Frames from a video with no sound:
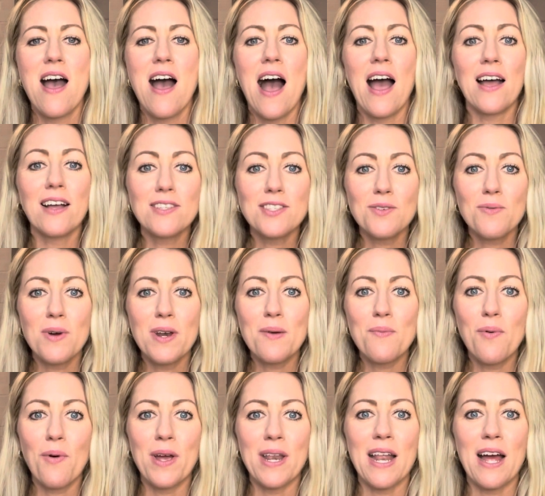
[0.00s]
I also want
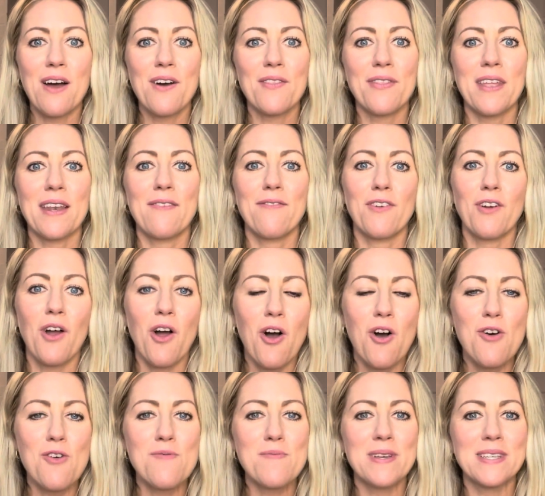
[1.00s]
to point out that if your
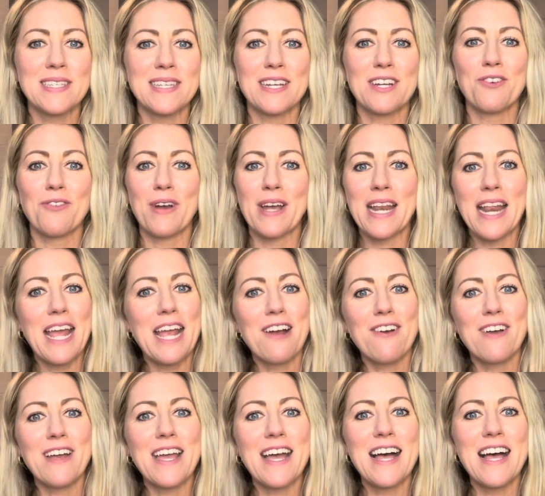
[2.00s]
home is in a great
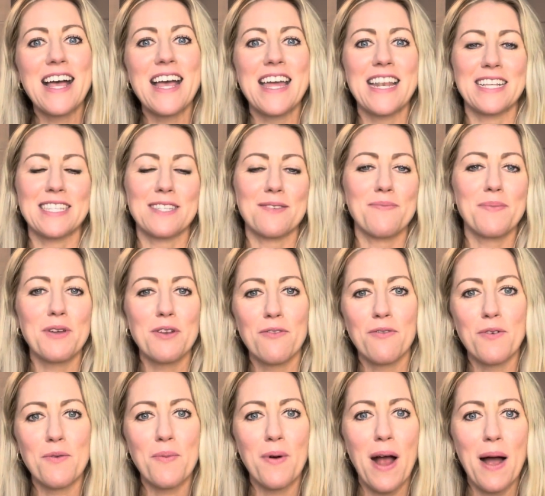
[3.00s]
area and it's a
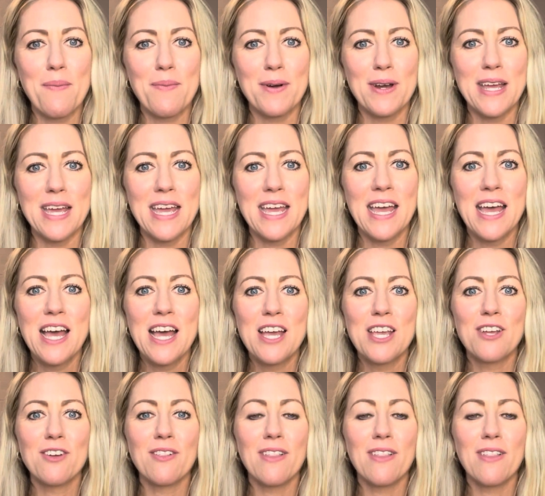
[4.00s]
beautiful property, you're